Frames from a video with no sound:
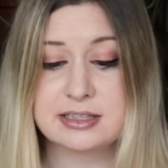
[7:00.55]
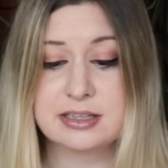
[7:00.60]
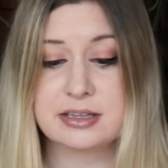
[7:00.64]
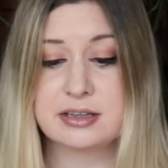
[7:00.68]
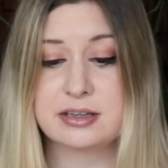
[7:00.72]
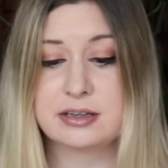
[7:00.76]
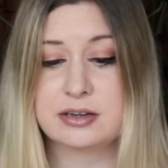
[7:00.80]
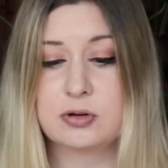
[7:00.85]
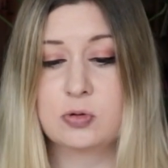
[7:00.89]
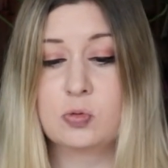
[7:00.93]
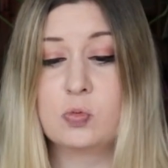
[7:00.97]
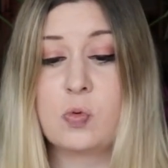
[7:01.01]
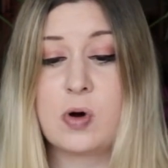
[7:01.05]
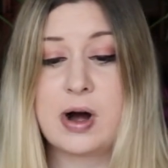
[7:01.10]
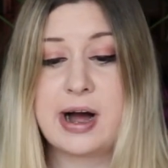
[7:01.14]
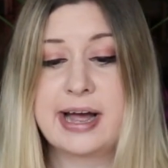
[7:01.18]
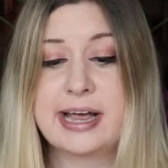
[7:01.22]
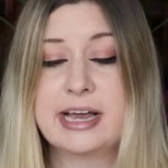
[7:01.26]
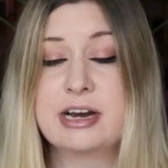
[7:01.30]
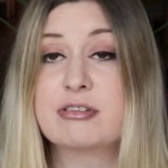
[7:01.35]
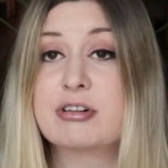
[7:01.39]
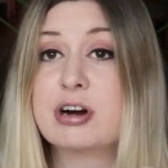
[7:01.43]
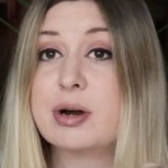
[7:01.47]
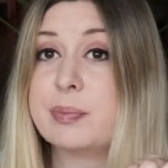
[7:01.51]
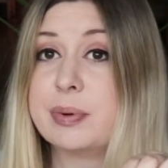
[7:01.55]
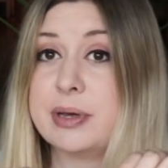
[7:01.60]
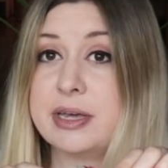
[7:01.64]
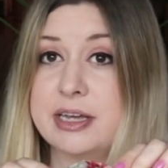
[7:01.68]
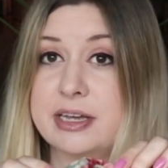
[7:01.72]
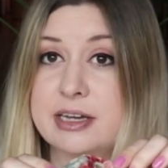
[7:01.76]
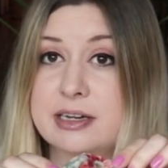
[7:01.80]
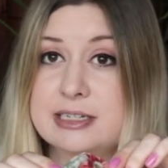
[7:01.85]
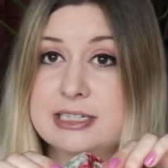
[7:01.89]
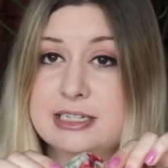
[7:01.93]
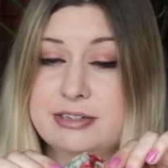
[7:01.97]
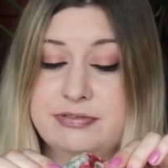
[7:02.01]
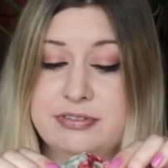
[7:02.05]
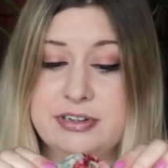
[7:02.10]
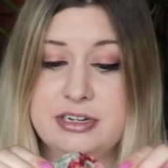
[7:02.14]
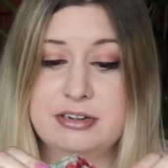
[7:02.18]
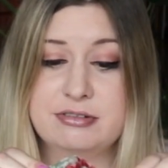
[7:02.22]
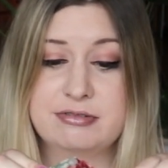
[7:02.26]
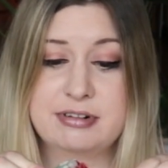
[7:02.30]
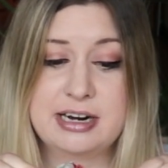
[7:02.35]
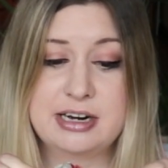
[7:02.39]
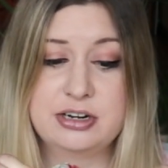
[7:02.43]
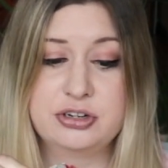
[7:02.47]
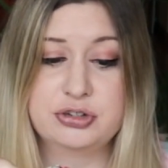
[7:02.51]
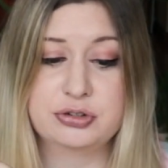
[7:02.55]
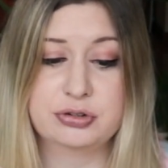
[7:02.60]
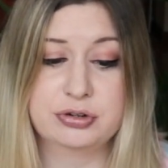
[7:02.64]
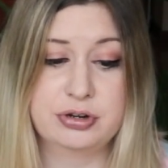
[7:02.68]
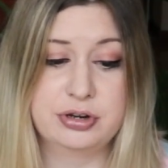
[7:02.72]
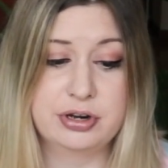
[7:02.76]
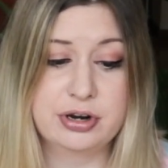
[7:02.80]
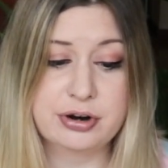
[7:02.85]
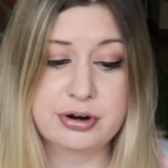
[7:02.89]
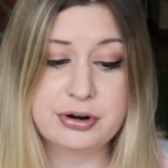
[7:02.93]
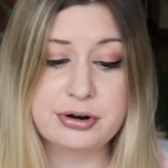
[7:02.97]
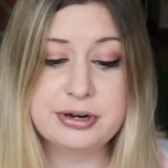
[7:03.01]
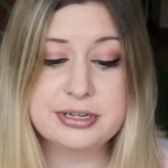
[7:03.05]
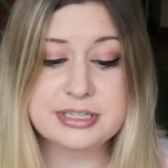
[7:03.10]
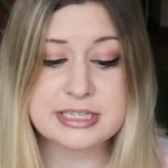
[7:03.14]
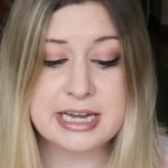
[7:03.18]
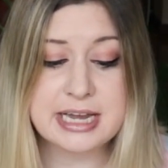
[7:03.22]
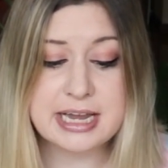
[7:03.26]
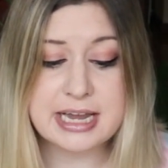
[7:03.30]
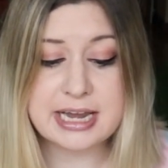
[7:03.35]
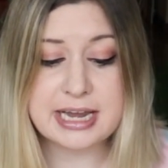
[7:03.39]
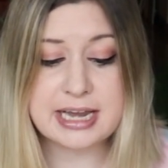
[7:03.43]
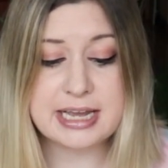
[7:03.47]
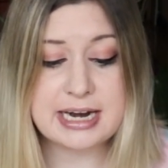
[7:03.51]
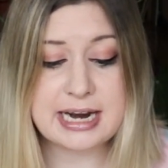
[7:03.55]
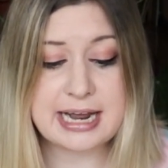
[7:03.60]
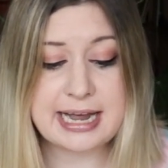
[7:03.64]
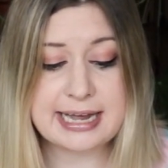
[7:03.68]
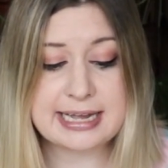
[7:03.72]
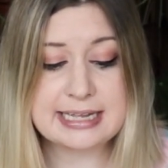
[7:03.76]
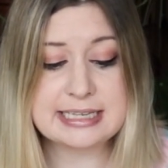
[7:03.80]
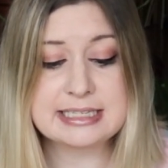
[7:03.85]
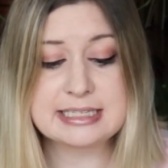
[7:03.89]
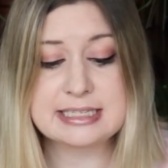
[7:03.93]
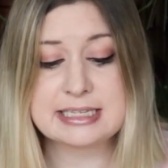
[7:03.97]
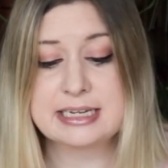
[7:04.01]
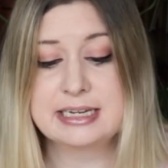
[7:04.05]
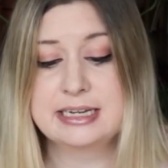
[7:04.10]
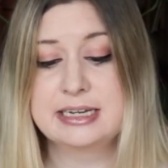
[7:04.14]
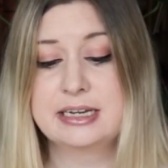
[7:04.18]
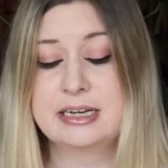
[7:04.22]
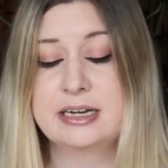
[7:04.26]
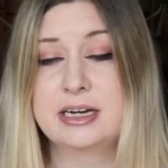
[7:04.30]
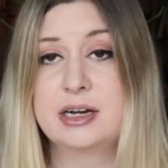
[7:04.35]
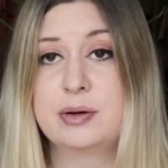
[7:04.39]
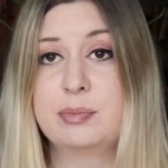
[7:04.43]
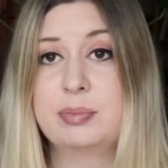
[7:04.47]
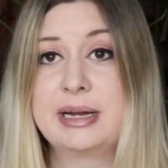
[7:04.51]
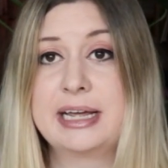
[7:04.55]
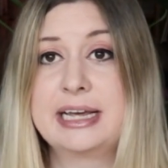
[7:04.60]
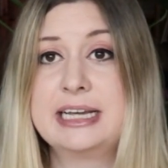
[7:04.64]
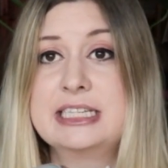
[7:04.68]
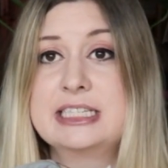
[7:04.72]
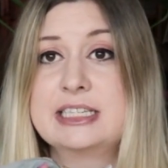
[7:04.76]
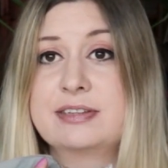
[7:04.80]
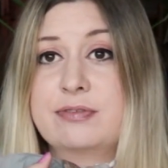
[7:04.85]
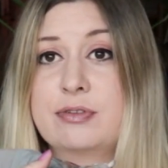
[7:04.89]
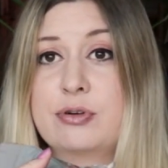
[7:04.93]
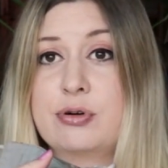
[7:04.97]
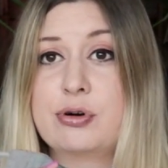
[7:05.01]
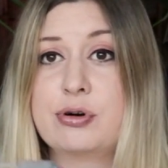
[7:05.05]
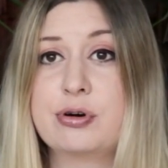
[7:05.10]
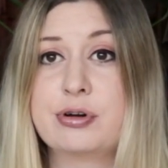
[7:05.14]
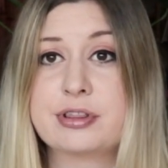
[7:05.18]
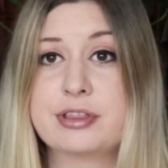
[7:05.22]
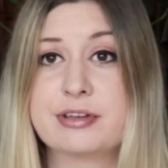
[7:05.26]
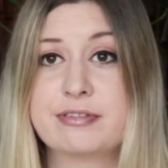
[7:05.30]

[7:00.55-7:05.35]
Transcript: the wire up here to fit it around your nose. It has place for